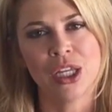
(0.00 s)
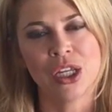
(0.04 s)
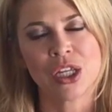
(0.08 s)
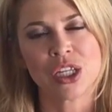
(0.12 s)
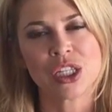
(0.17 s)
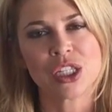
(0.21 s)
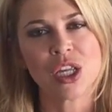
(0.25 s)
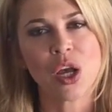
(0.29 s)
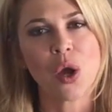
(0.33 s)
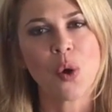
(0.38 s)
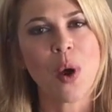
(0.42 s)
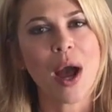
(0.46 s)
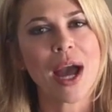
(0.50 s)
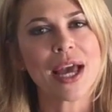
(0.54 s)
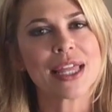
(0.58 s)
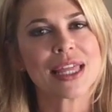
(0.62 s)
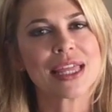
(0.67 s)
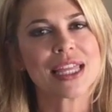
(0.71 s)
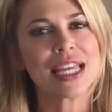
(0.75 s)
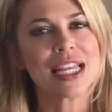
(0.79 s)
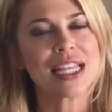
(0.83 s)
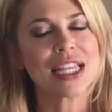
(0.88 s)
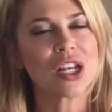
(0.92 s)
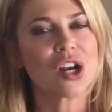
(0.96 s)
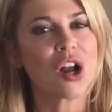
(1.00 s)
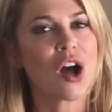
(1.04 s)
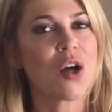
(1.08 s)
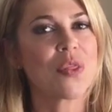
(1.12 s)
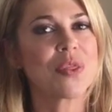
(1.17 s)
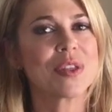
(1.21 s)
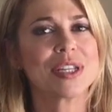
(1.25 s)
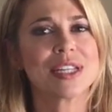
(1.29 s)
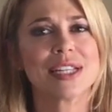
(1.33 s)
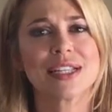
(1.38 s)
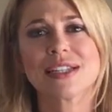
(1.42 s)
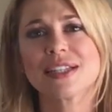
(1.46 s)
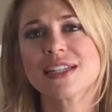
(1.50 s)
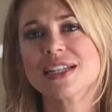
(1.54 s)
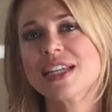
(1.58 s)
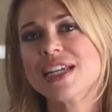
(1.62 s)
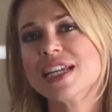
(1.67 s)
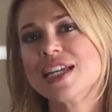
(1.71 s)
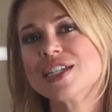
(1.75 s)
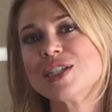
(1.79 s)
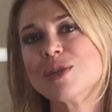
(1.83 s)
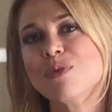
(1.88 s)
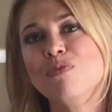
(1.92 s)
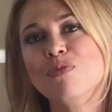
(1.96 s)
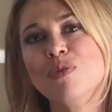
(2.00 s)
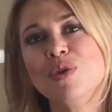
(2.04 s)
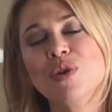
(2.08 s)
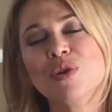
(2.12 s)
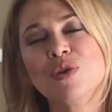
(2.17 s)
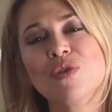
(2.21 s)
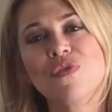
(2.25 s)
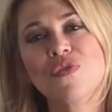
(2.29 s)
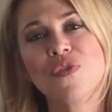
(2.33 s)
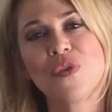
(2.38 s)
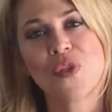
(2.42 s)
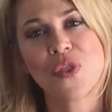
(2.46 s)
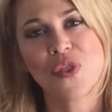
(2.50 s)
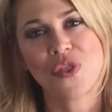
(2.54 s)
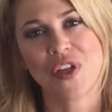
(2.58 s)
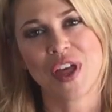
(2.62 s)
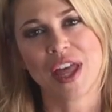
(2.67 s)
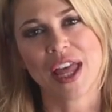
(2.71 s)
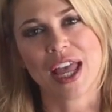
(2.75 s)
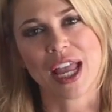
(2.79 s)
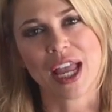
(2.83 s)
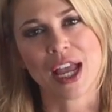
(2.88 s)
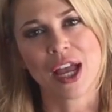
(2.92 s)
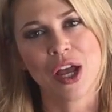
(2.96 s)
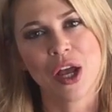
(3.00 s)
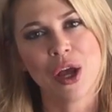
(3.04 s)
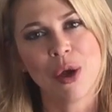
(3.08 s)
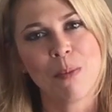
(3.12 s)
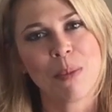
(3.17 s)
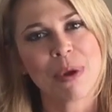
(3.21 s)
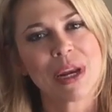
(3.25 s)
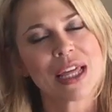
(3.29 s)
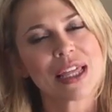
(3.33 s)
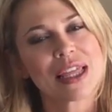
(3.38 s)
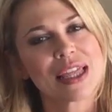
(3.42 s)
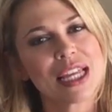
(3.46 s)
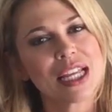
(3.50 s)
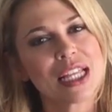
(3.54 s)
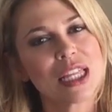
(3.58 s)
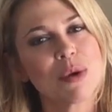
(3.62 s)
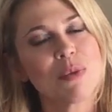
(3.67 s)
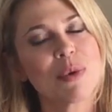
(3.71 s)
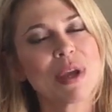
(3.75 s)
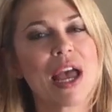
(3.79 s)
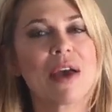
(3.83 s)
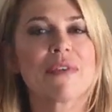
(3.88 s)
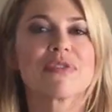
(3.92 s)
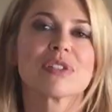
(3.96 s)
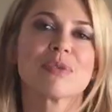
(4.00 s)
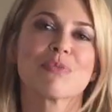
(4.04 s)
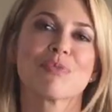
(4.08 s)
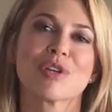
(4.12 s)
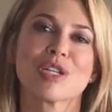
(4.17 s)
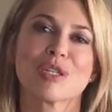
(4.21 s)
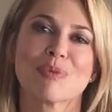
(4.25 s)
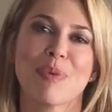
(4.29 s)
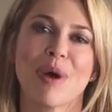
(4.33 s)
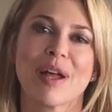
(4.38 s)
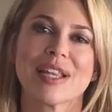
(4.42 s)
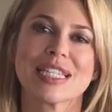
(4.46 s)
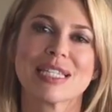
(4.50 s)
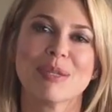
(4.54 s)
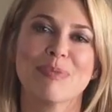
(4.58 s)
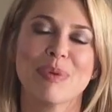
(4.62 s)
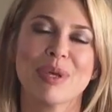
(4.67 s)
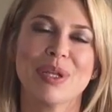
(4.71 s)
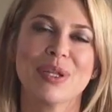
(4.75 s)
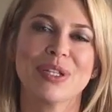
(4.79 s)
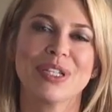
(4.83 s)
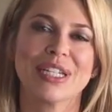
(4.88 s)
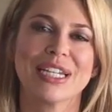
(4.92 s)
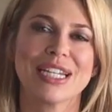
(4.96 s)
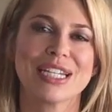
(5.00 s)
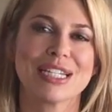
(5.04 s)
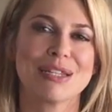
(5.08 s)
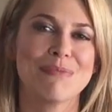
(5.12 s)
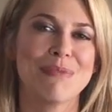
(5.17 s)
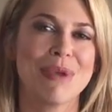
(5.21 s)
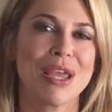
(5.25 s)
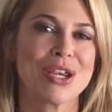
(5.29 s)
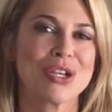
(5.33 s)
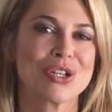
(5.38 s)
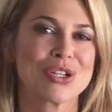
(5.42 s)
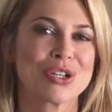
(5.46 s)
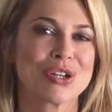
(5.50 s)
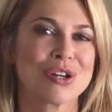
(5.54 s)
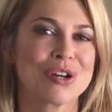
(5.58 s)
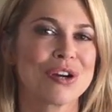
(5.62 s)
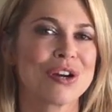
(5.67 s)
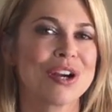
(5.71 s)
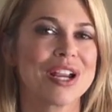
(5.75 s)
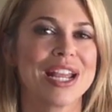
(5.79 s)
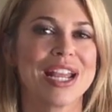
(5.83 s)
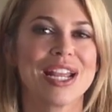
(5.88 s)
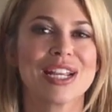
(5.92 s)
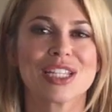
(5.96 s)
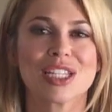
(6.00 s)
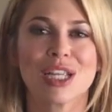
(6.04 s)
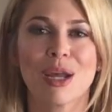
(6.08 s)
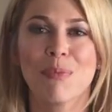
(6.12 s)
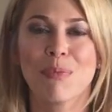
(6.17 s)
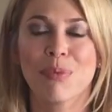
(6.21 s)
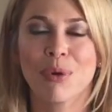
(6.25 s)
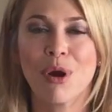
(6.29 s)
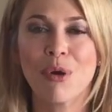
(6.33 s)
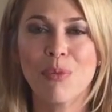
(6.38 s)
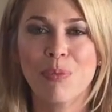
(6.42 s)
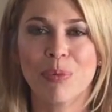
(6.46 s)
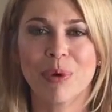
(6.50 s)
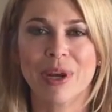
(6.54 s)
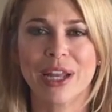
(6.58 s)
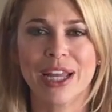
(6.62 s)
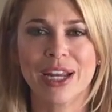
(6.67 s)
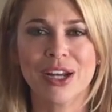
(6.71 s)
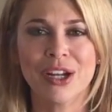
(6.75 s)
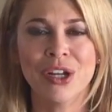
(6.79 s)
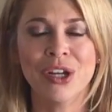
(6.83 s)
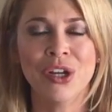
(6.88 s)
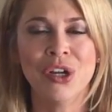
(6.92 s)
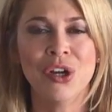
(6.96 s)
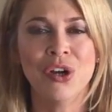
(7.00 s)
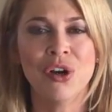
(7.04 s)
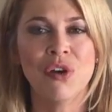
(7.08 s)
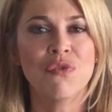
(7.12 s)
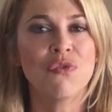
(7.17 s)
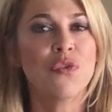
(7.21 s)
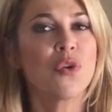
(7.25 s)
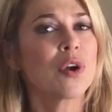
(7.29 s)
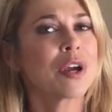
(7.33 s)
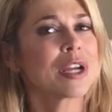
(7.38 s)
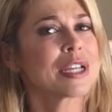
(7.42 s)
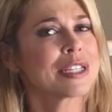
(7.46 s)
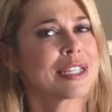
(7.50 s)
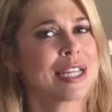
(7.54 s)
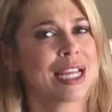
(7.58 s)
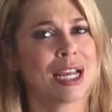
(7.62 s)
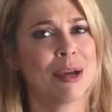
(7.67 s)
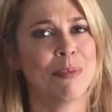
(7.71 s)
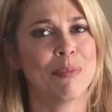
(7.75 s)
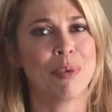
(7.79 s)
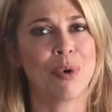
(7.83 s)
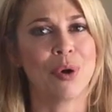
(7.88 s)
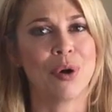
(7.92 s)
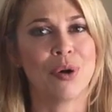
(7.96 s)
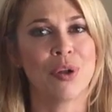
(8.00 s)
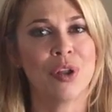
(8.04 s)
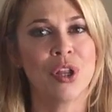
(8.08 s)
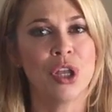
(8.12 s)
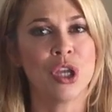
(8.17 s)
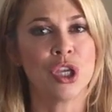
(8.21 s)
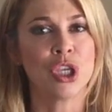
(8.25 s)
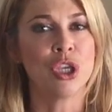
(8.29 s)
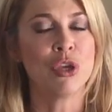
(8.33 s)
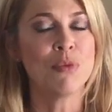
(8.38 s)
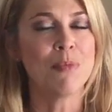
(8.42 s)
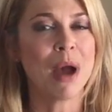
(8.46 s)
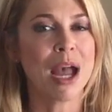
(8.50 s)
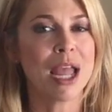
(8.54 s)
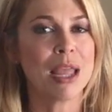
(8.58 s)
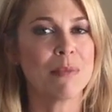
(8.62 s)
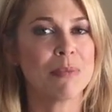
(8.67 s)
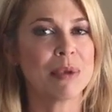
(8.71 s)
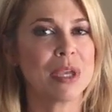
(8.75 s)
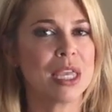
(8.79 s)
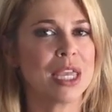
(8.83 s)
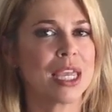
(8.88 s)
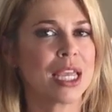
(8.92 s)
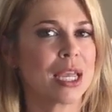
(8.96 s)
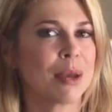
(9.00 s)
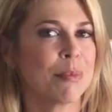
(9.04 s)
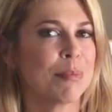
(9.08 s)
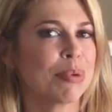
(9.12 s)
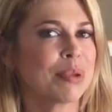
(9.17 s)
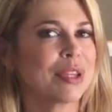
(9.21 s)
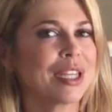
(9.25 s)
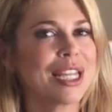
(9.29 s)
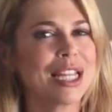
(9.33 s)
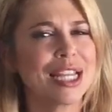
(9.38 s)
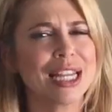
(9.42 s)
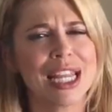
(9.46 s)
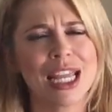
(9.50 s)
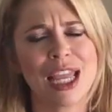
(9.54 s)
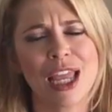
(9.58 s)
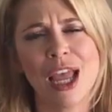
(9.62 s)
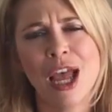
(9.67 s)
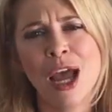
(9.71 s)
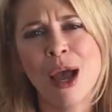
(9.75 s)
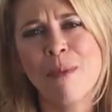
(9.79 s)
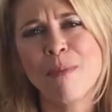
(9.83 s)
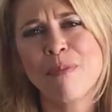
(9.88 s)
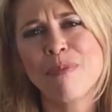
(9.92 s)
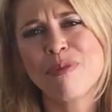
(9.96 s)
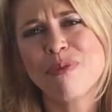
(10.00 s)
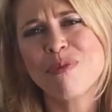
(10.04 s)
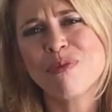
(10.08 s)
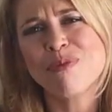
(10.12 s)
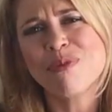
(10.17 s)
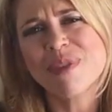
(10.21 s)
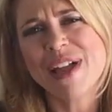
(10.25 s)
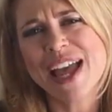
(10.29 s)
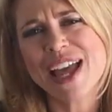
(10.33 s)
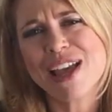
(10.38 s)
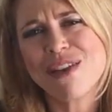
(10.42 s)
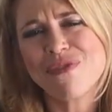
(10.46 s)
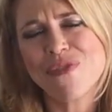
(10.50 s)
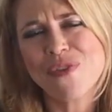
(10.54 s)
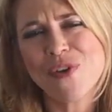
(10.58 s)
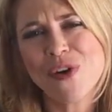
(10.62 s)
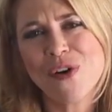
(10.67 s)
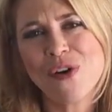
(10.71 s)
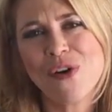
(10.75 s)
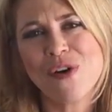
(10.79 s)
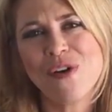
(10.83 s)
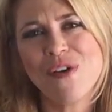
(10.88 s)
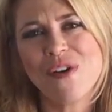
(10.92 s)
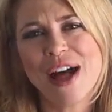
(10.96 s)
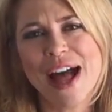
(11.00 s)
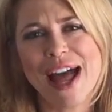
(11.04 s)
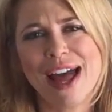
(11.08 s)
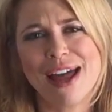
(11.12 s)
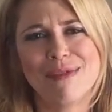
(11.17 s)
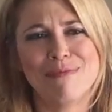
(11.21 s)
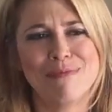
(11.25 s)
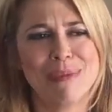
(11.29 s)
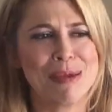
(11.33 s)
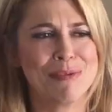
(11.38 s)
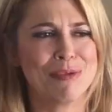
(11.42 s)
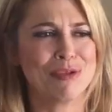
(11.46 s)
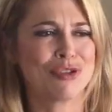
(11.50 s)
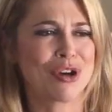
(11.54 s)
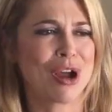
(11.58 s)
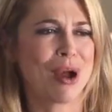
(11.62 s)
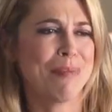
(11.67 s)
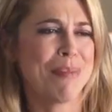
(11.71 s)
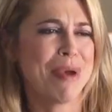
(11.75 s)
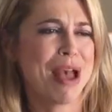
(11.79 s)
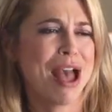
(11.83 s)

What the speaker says: So I think that authenticity is a beautiful thing, but I think that we have some responsibility to make sure it's appropriate. For example, you might be completely playful and maybe drop